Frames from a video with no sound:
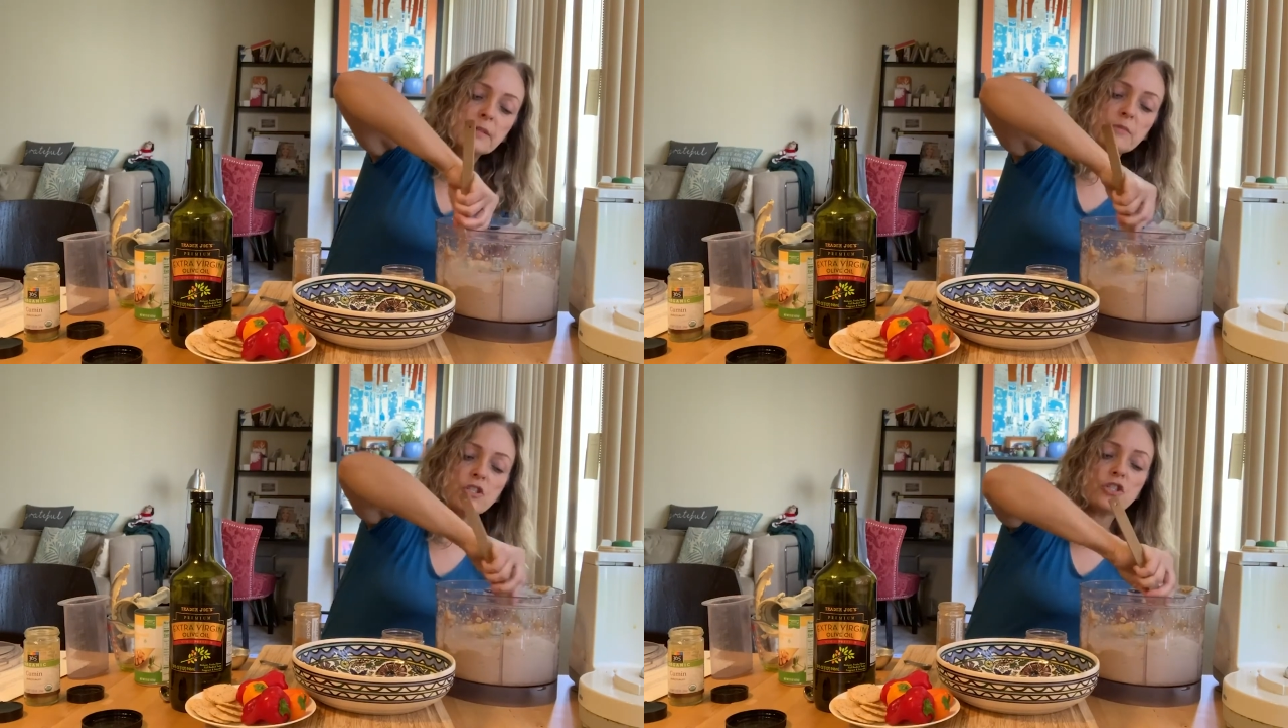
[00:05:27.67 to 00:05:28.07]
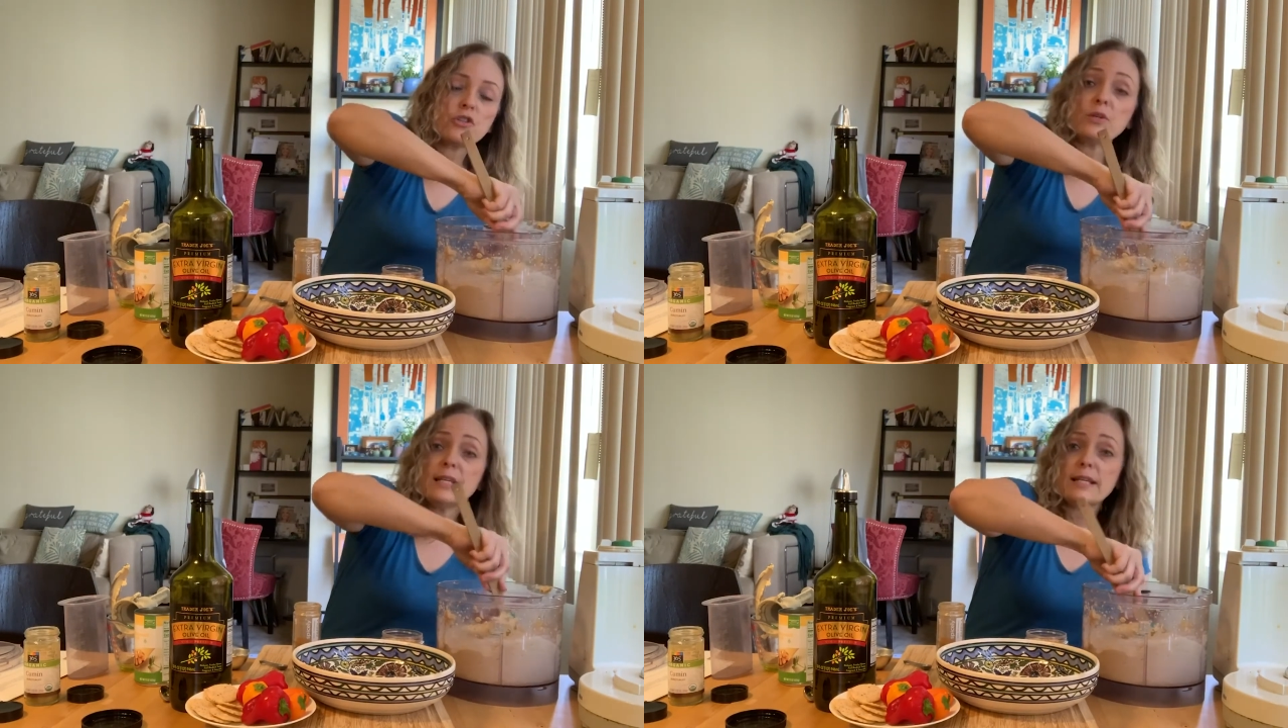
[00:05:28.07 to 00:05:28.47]

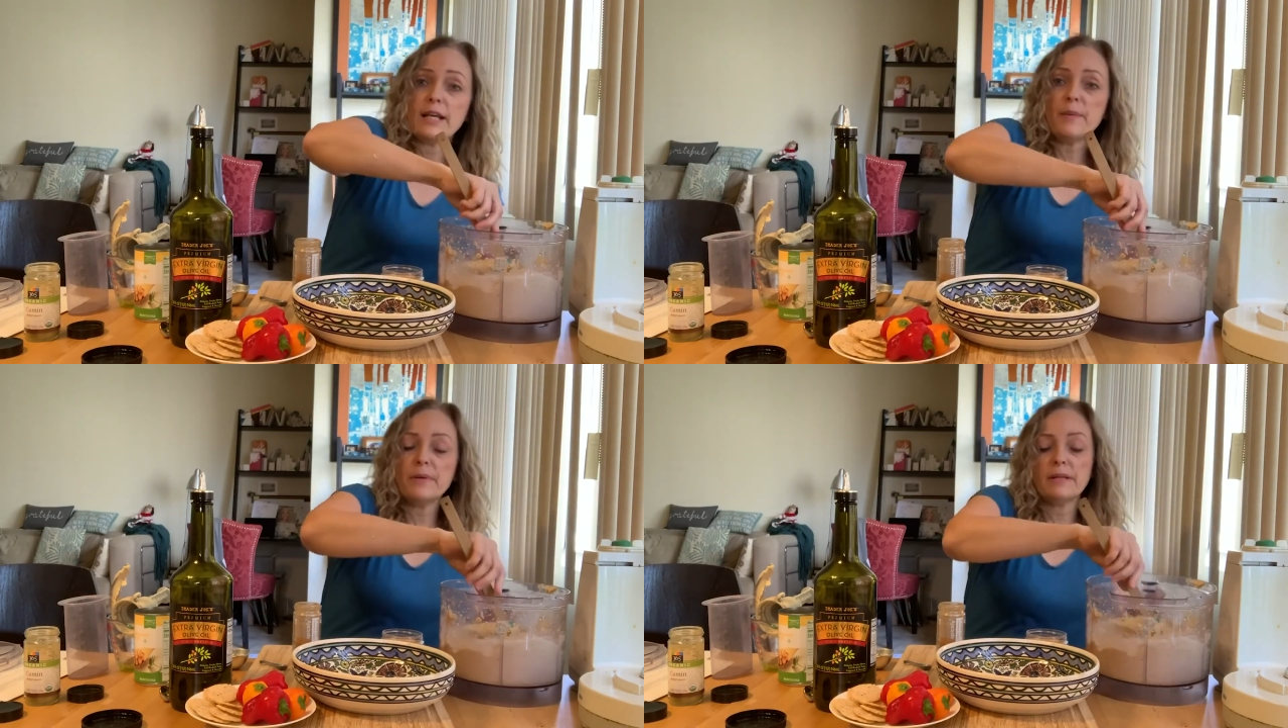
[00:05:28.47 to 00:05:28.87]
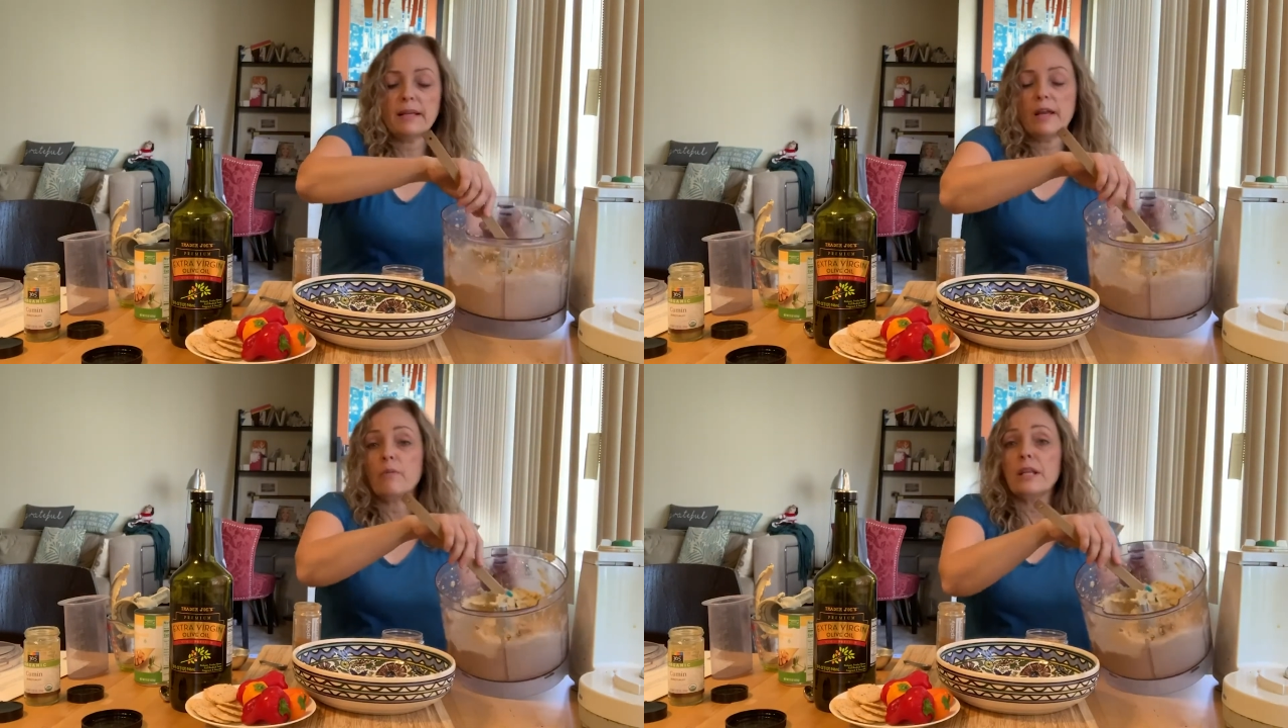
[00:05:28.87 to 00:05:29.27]
Stirring it up.
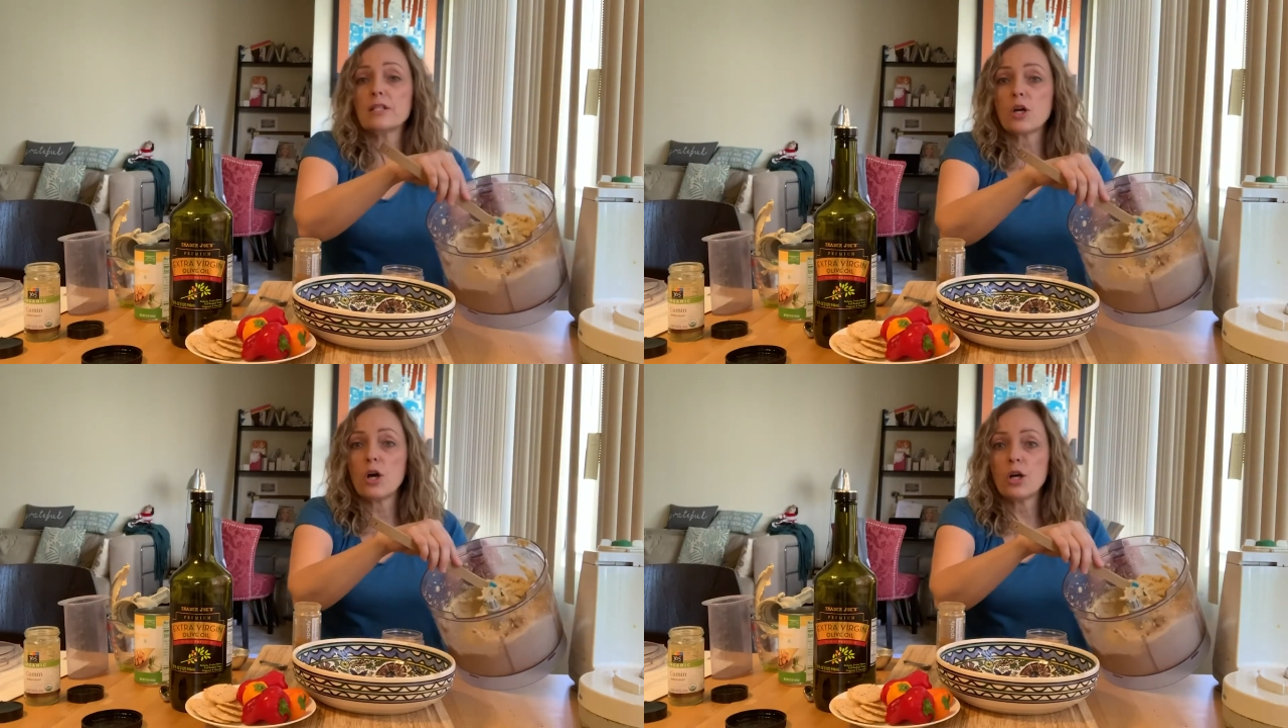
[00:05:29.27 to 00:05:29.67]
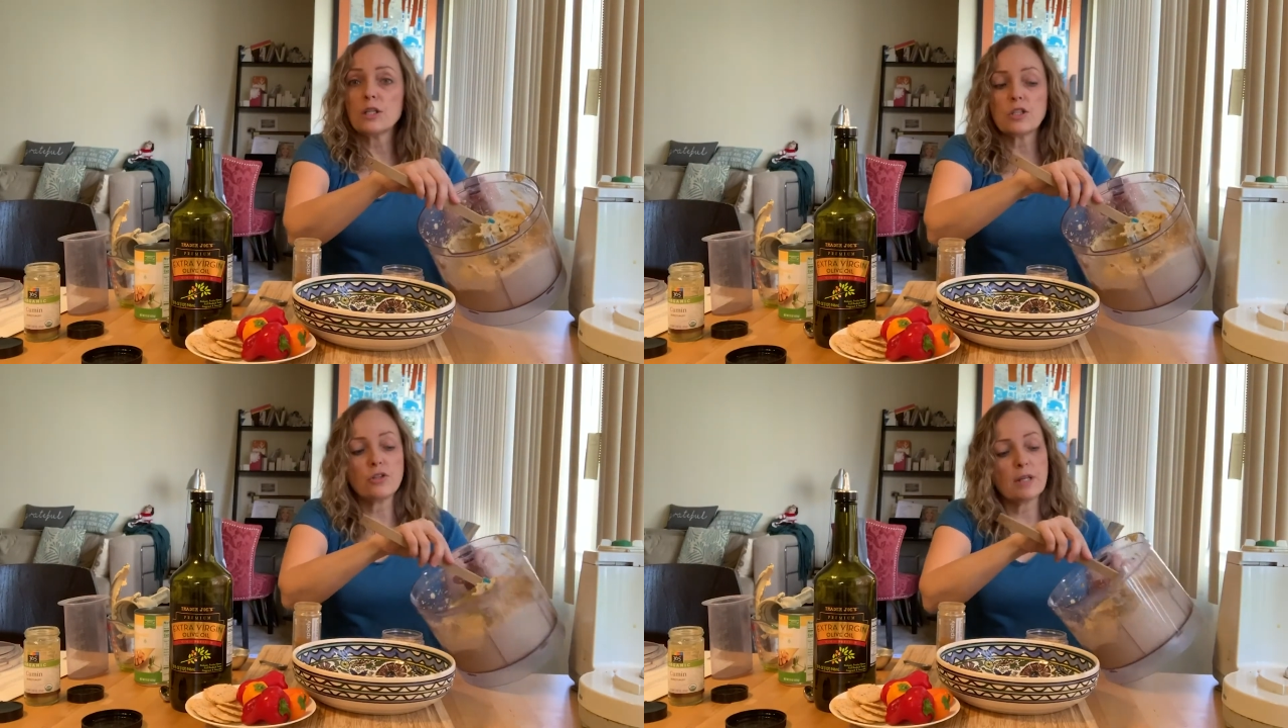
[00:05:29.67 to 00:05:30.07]
And when it's all
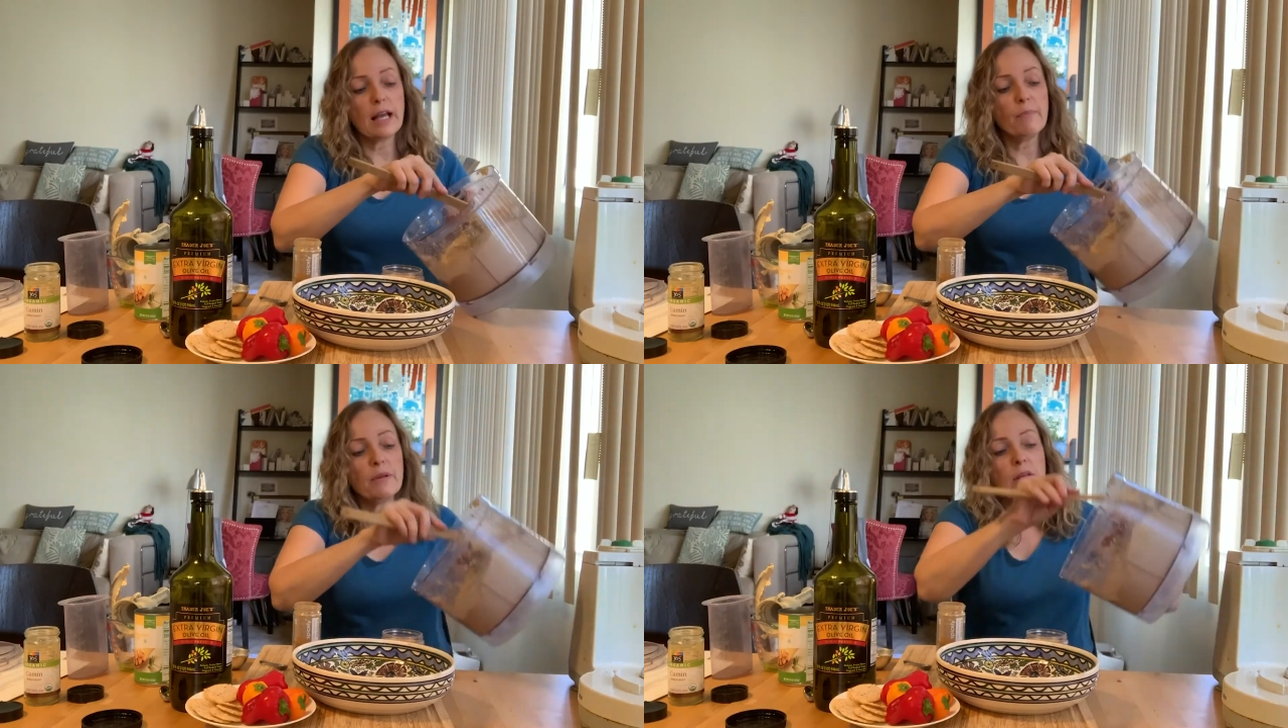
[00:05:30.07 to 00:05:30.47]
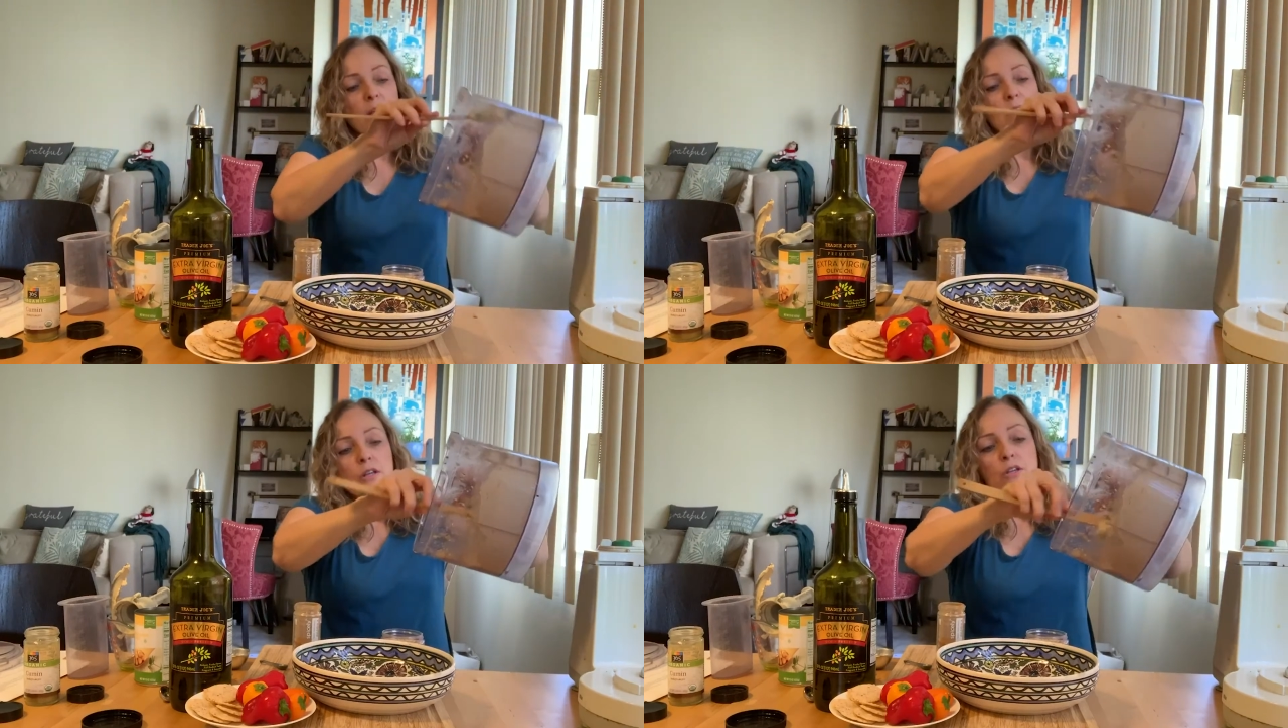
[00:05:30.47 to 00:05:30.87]
stirred up,
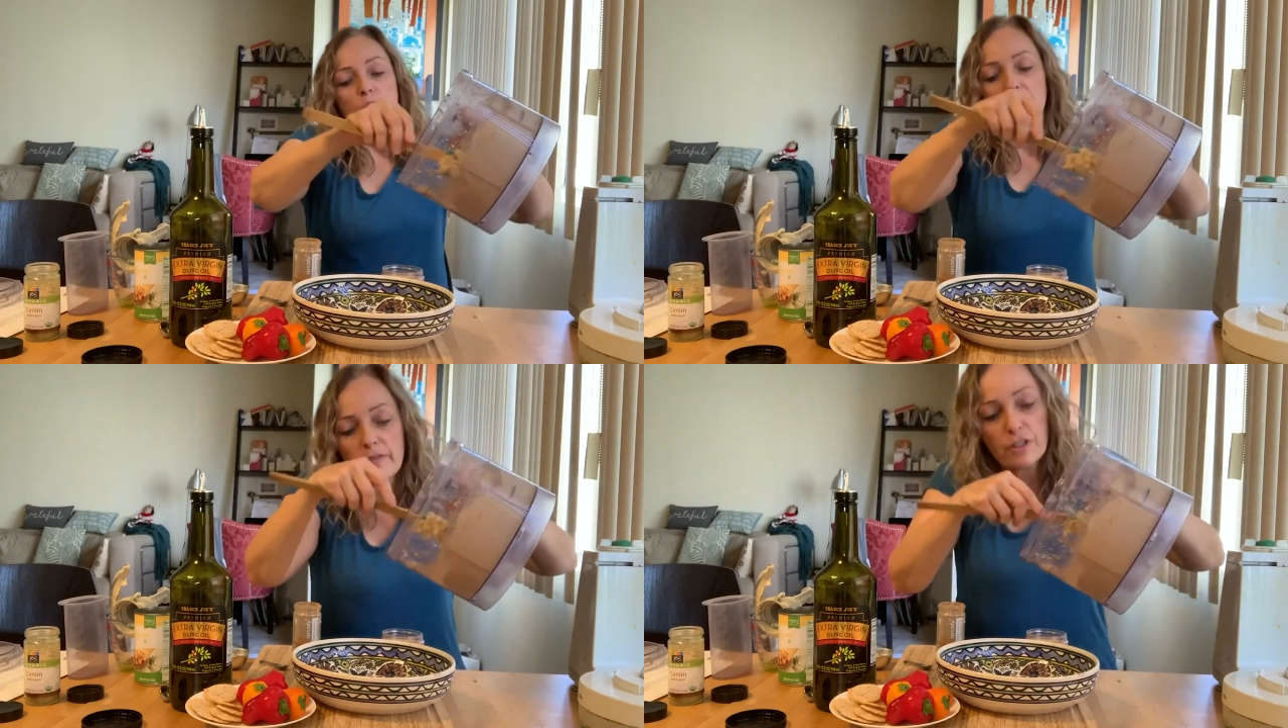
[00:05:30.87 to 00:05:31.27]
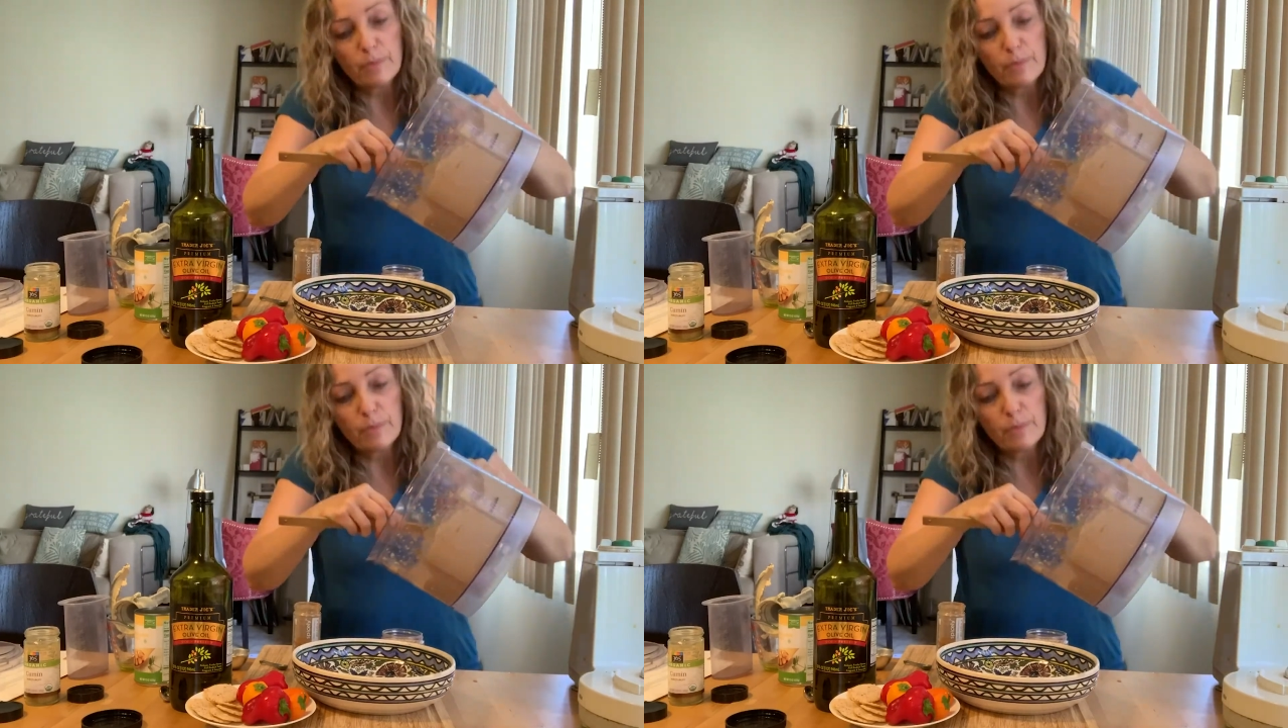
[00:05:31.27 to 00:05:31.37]
you have to